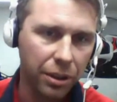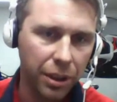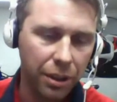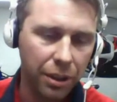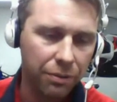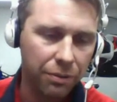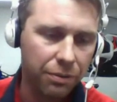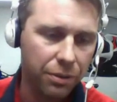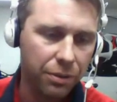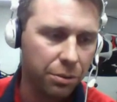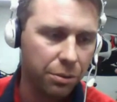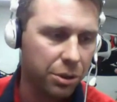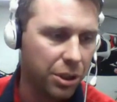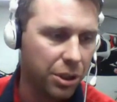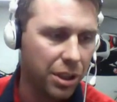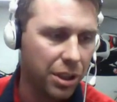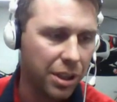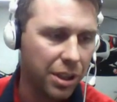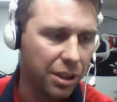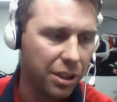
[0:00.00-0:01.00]
If
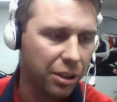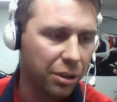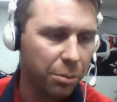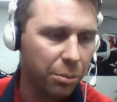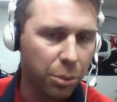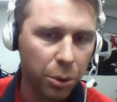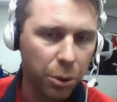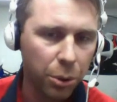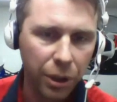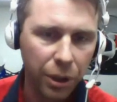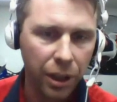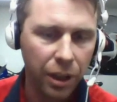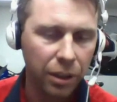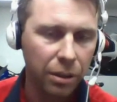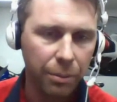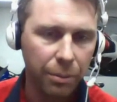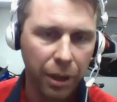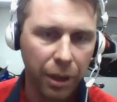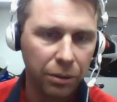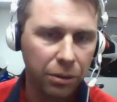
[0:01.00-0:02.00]
you see Killboy
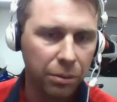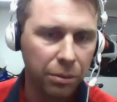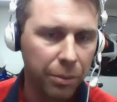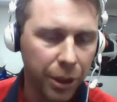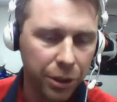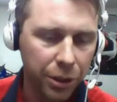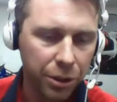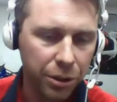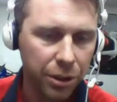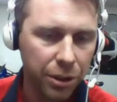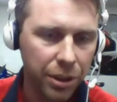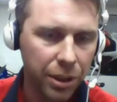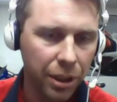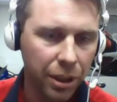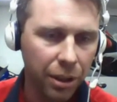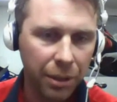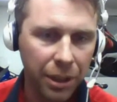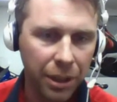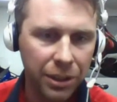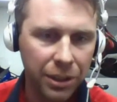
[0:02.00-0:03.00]
on the mountain, make sure you
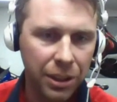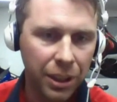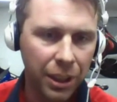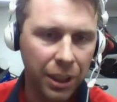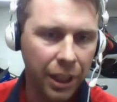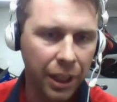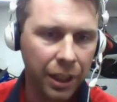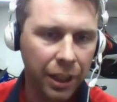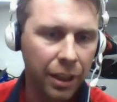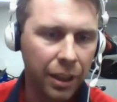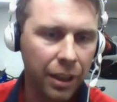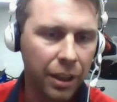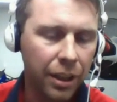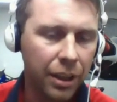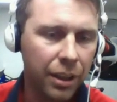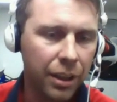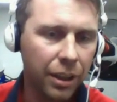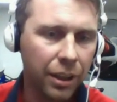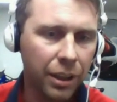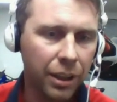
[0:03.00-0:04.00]
tell him I said hi.
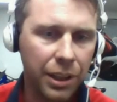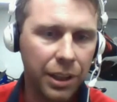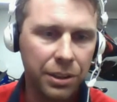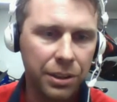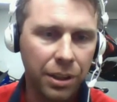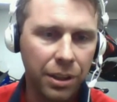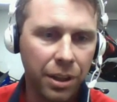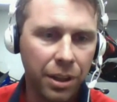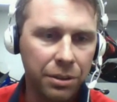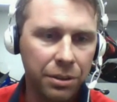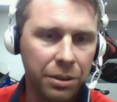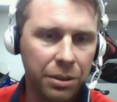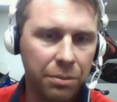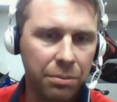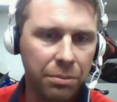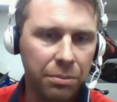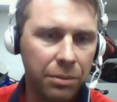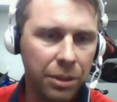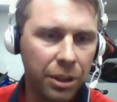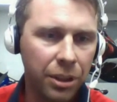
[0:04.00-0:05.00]
That guy's
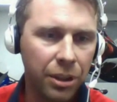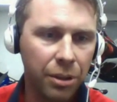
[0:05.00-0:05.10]
awesome.